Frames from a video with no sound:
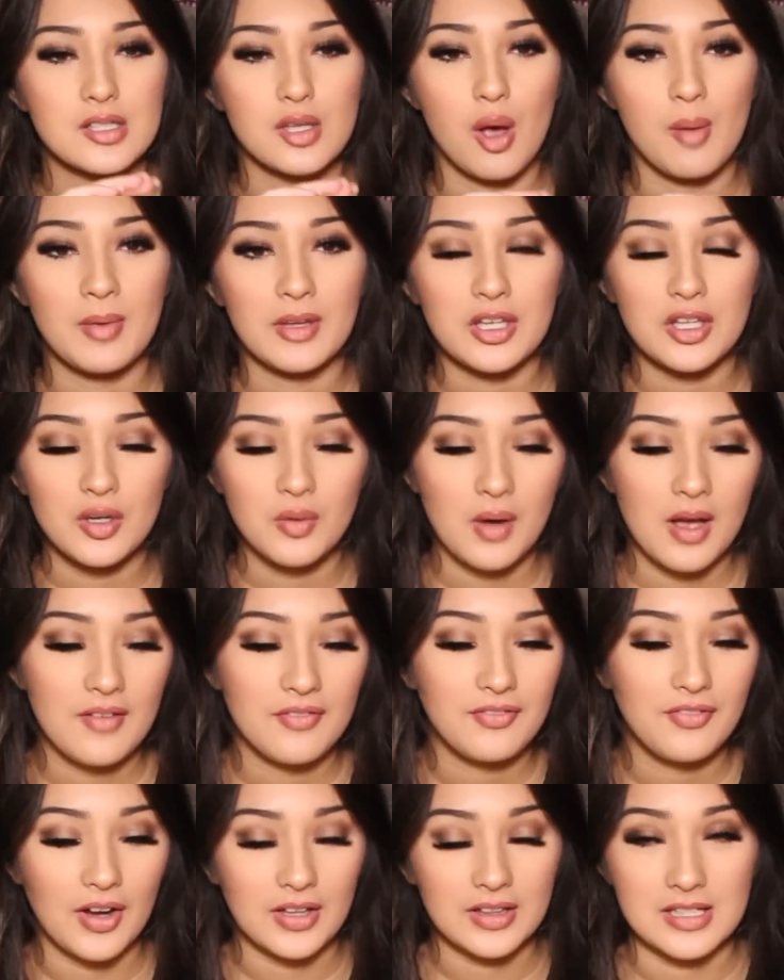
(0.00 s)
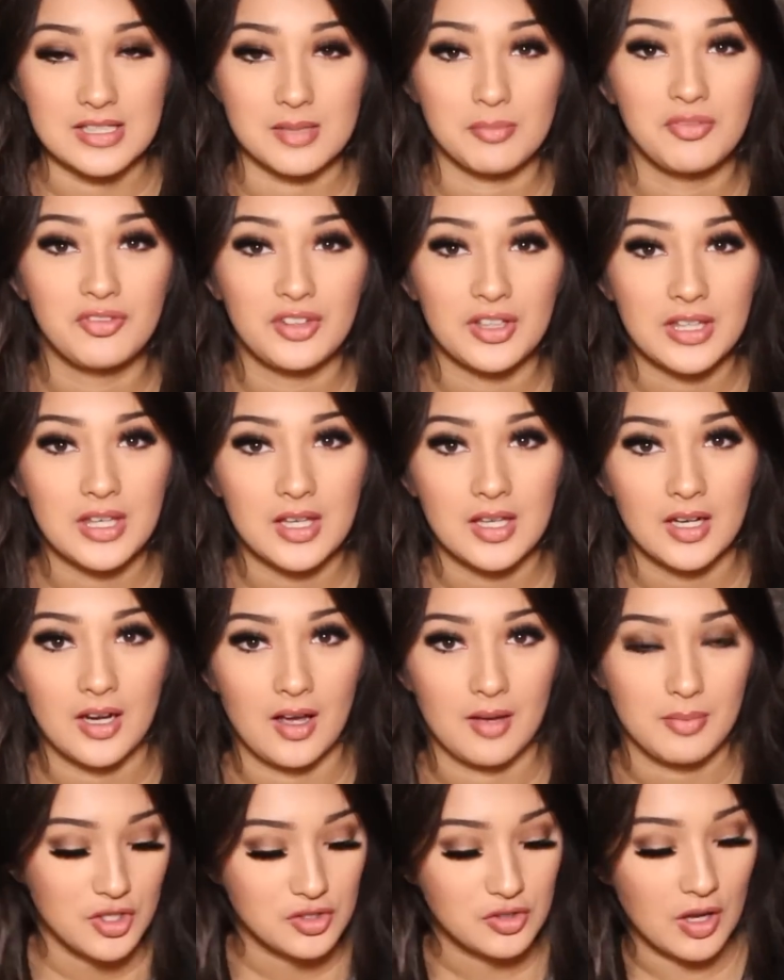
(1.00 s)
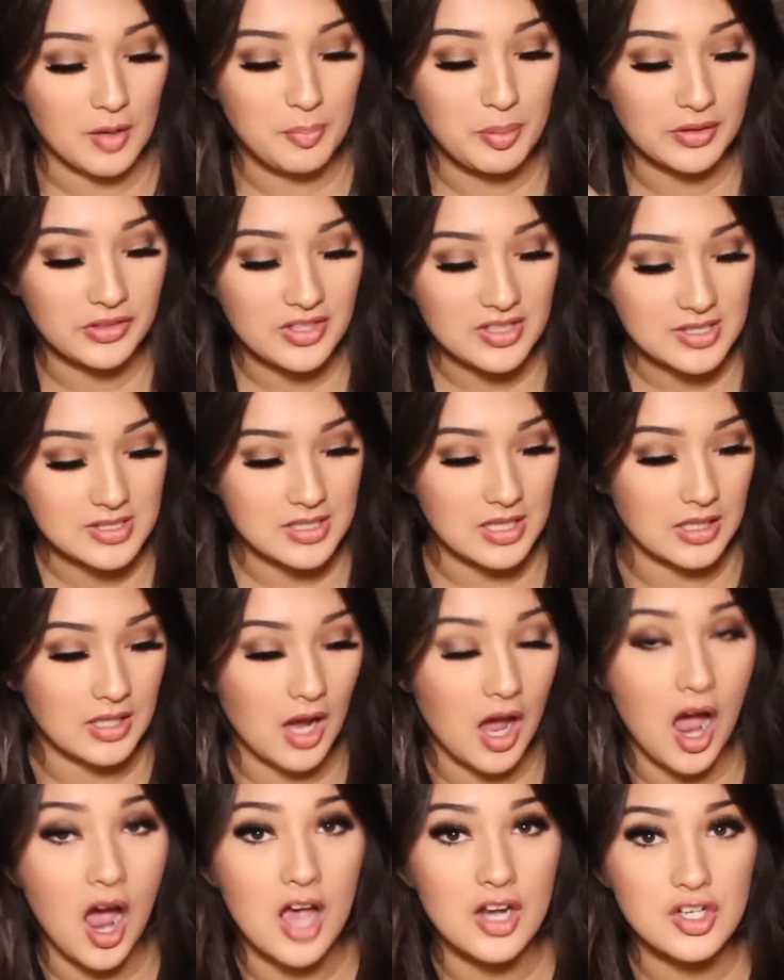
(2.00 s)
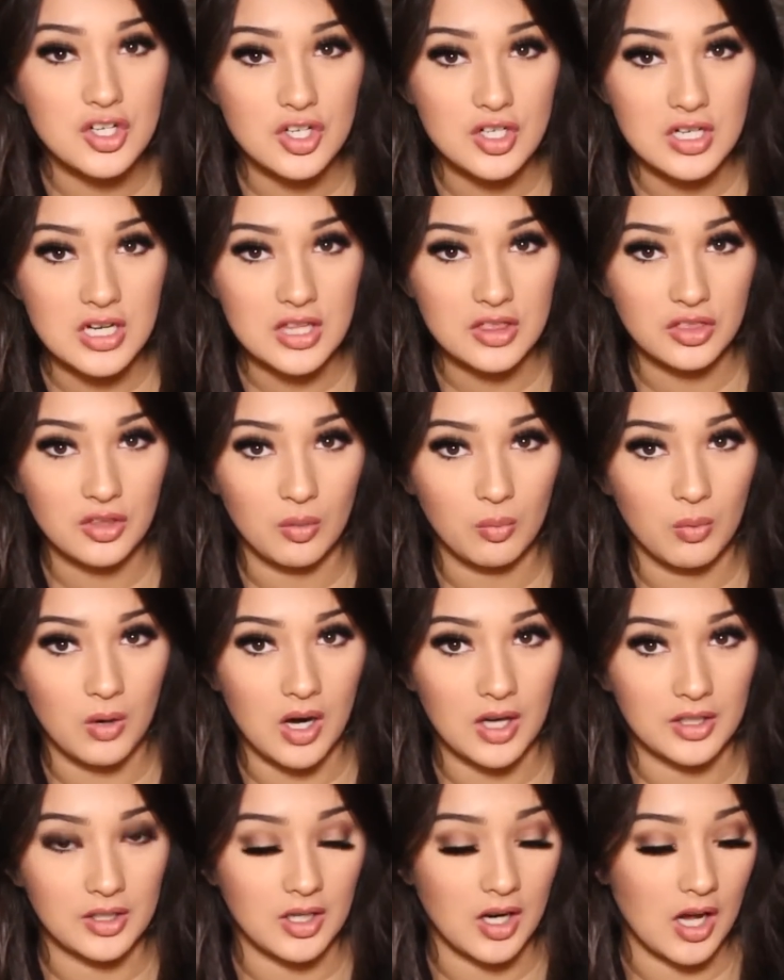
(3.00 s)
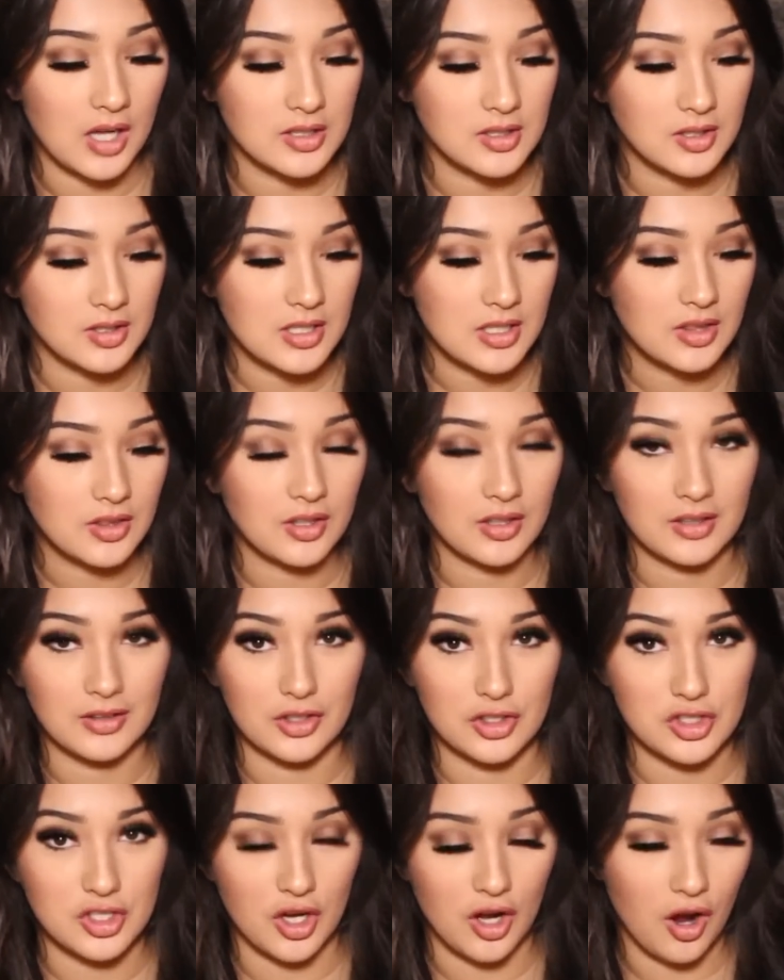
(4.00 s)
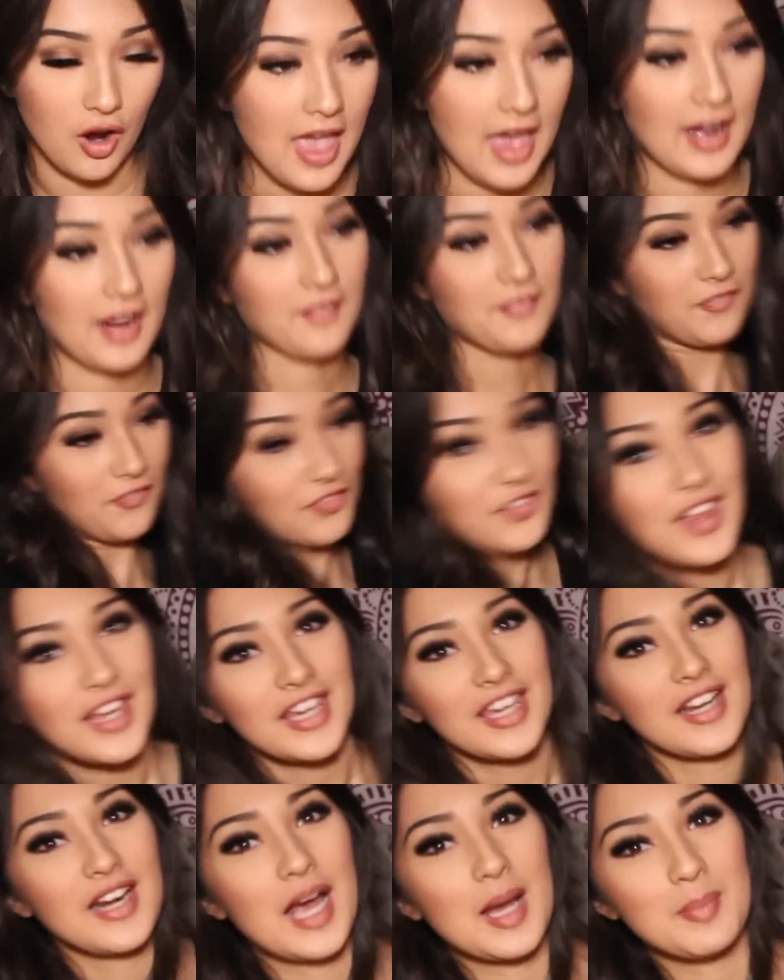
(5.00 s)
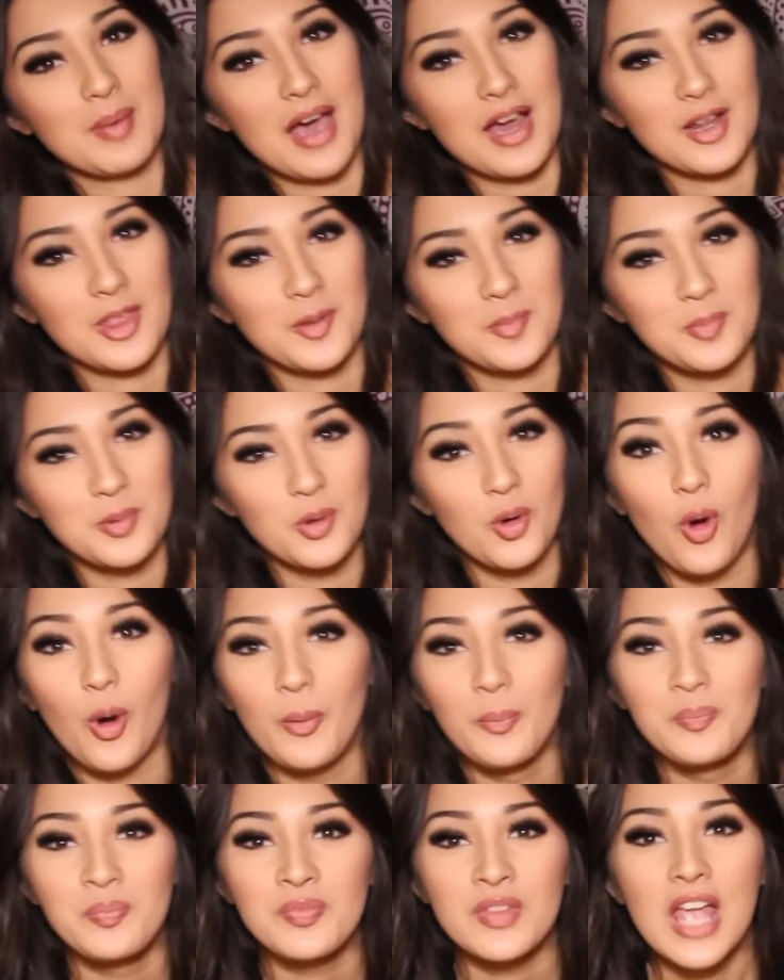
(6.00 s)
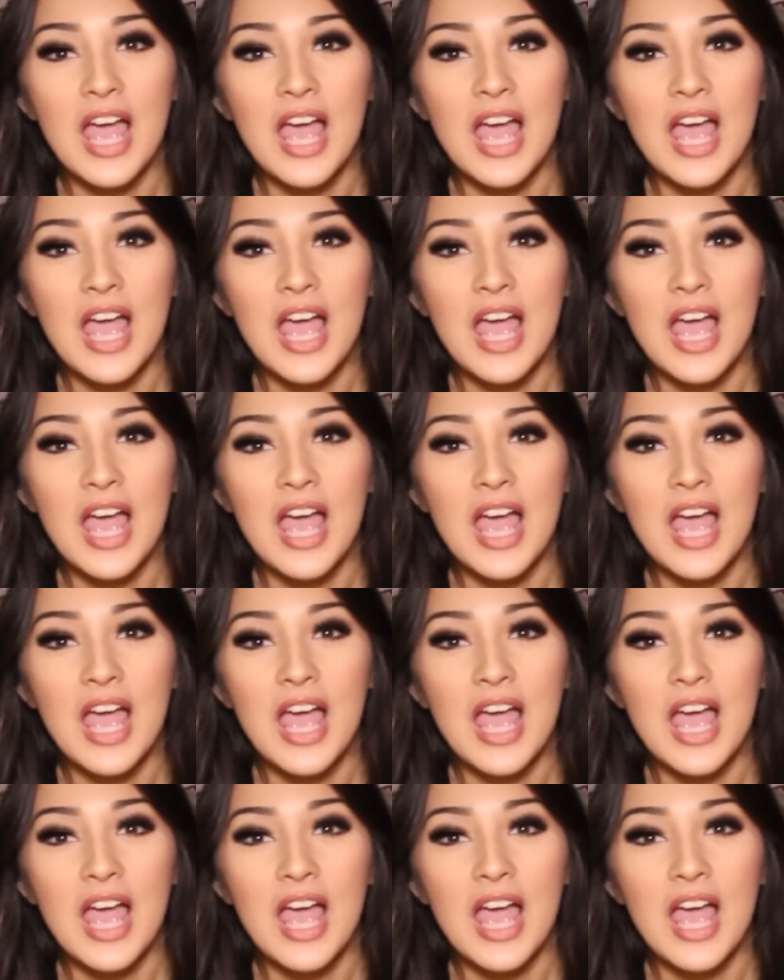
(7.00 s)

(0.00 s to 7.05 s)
so I'm like, you know what? Fuck this. I'm flicking it up. So I put the stick underneath the water, underneath like the toe, and I flick it up out of the pool.